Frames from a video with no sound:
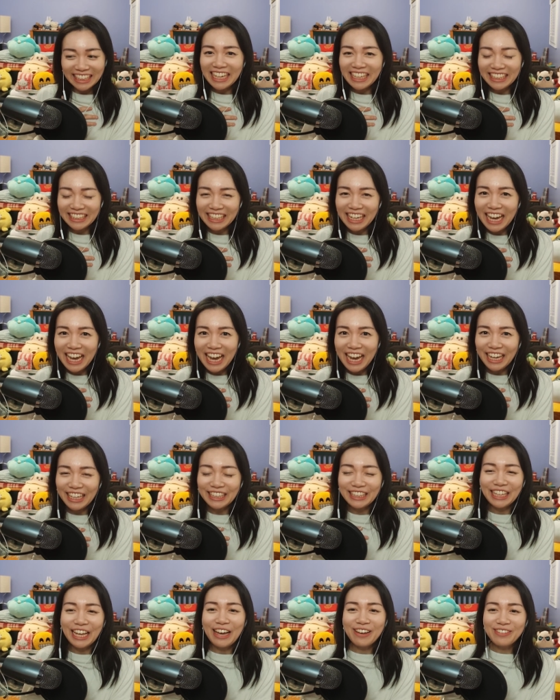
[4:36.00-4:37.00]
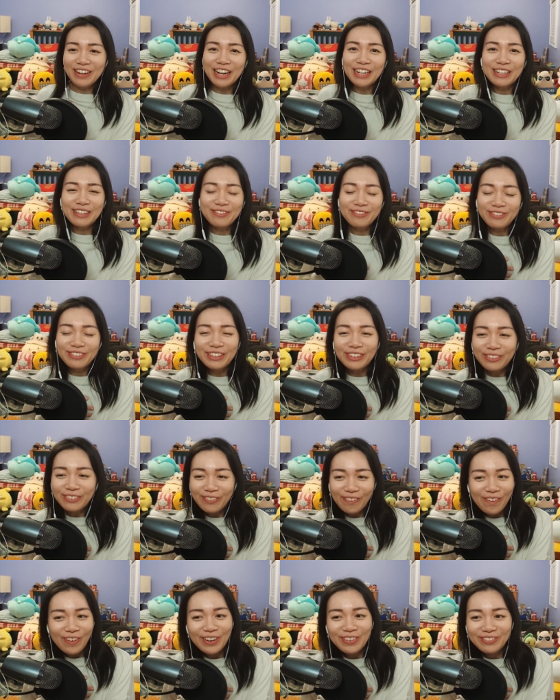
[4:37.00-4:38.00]
like that? That made him
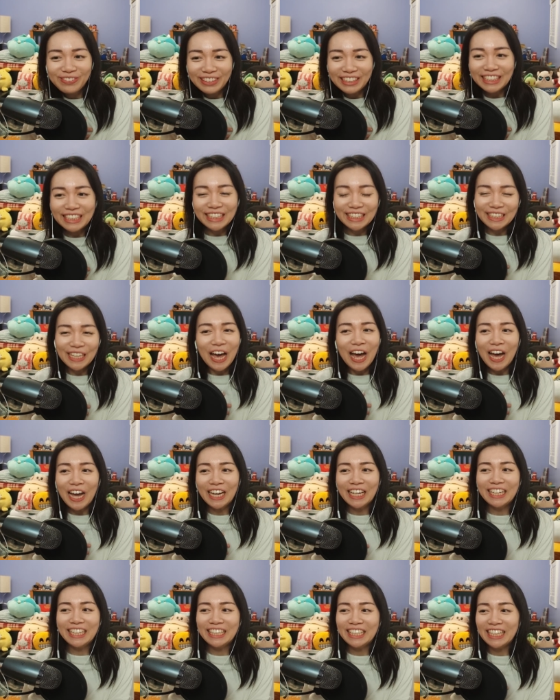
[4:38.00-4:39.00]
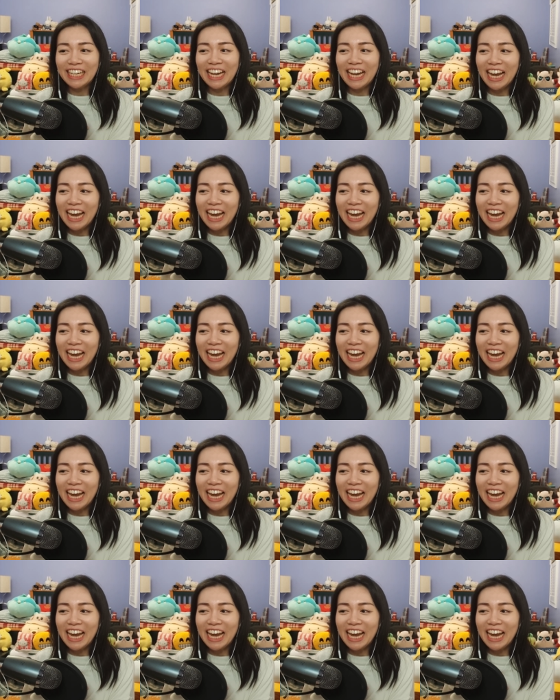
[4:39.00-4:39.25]
feel warm inside?